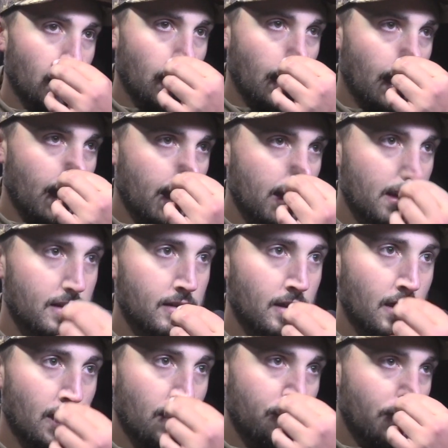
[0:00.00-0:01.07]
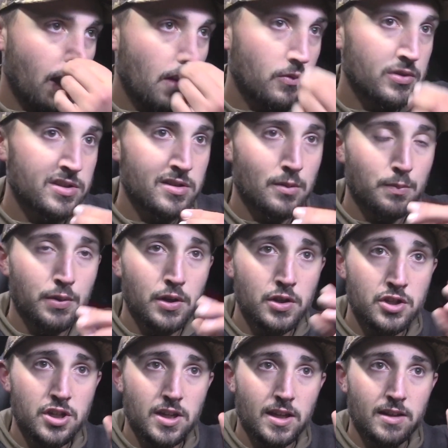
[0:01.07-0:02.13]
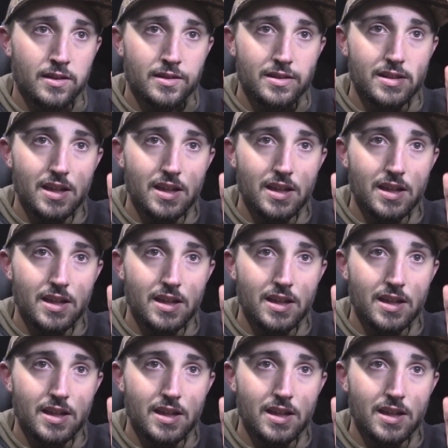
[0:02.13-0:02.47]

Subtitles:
and if I was to push in